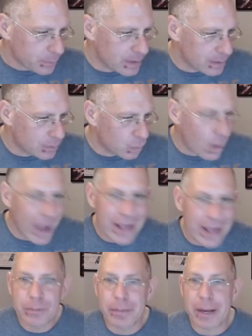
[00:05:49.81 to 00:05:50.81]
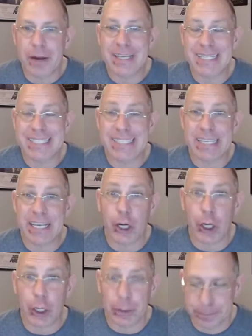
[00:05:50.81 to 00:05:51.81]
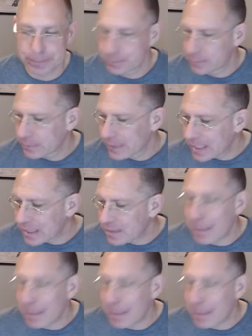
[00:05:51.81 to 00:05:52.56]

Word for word: Wild Berry Zinger is my